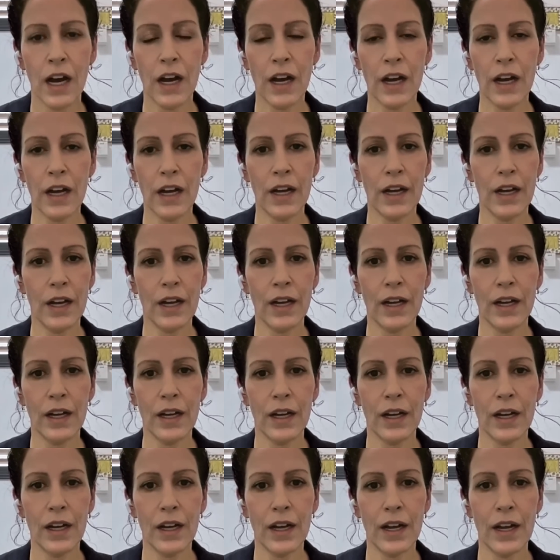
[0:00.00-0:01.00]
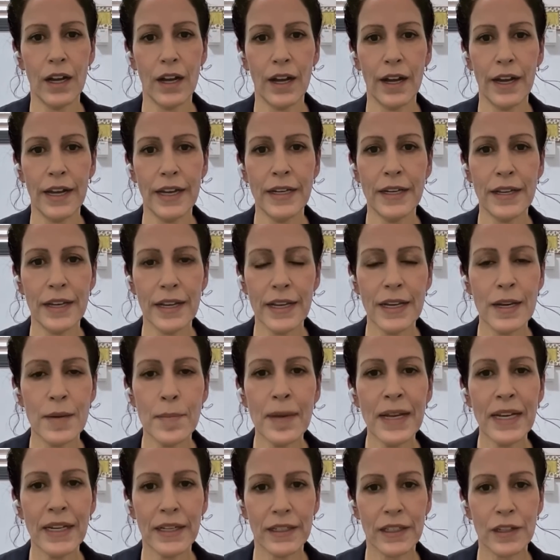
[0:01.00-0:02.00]
in a
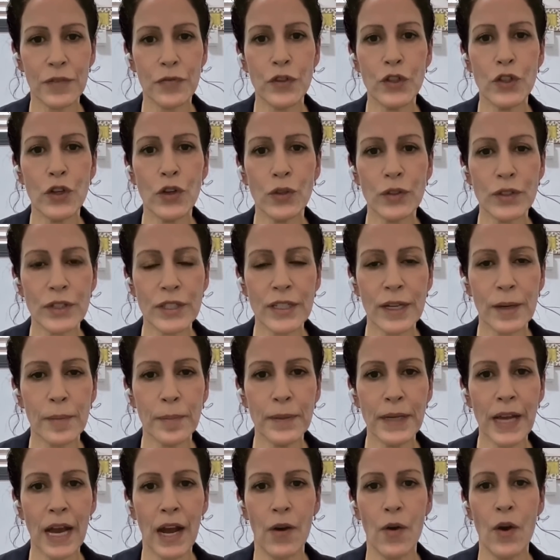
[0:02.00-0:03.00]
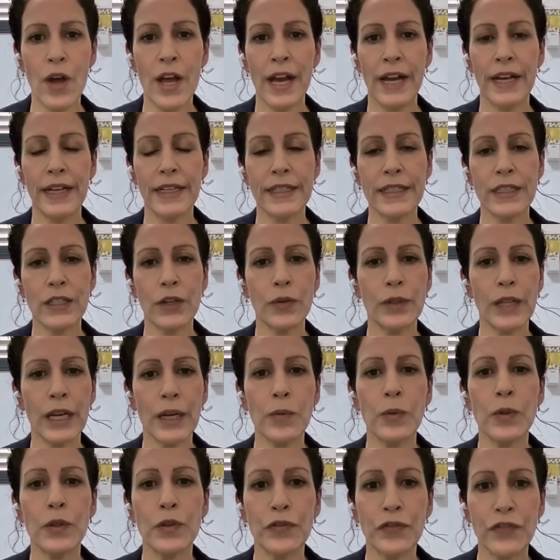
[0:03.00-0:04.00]
minute if you don't stop now. And so
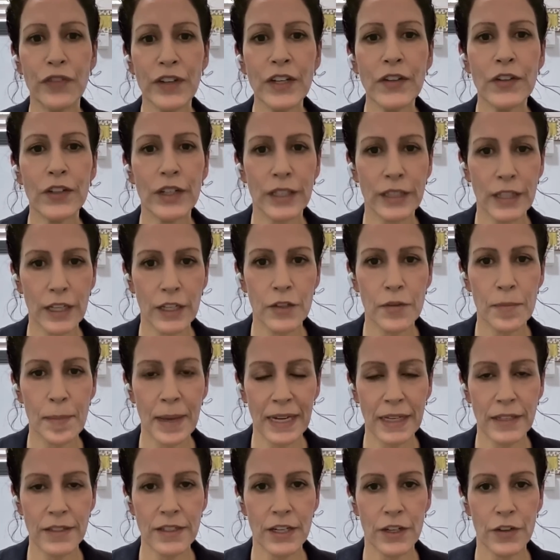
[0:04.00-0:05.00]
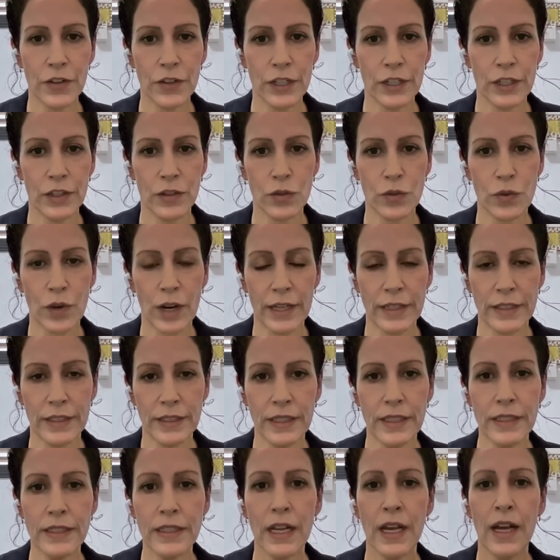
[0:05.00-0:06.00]
they were fearing the humanitarian
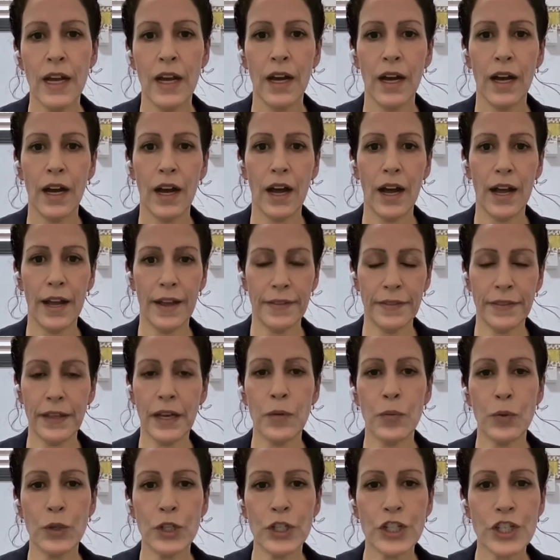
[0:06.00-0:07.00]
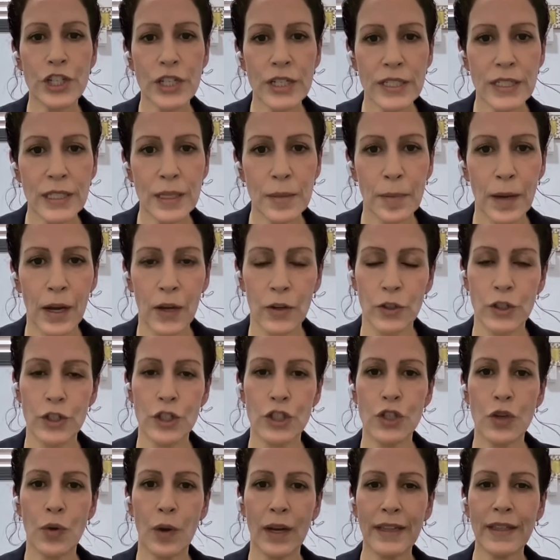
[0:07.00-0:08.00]
crisis. and they were just about
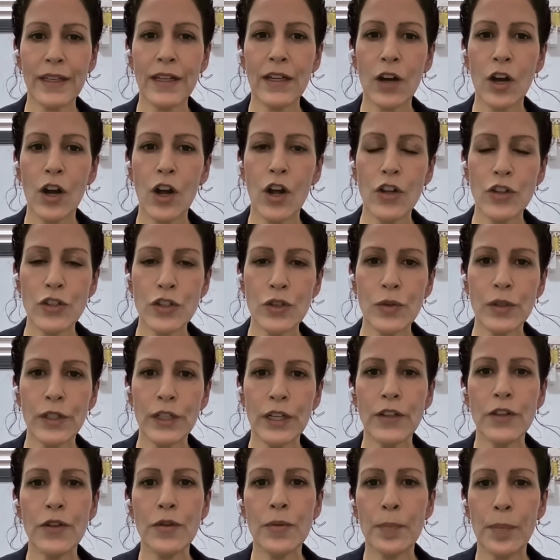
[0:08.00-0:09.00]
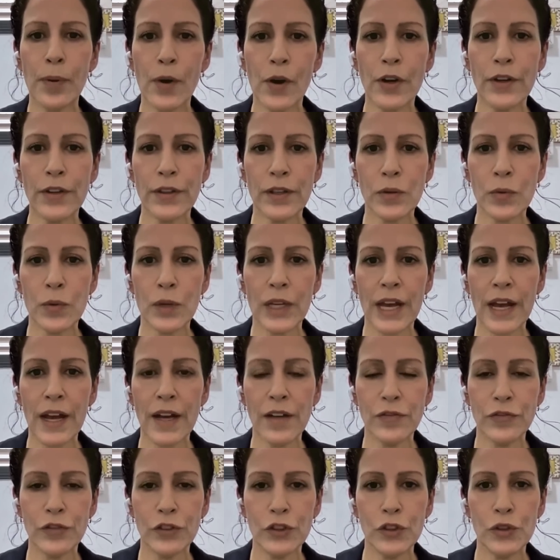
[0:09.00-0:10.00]
it. So I think also another part that we
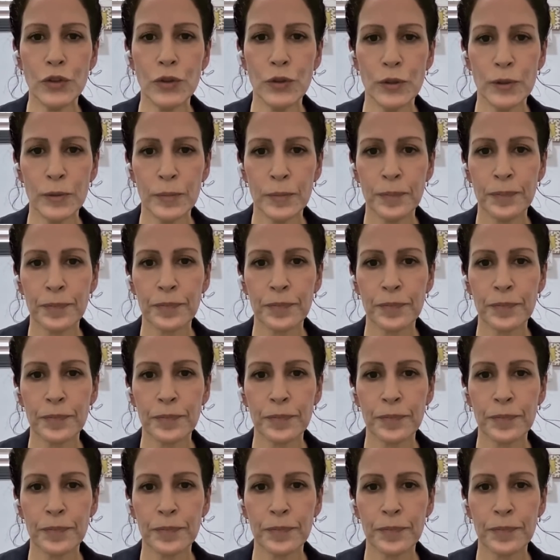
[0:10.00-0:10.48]
have to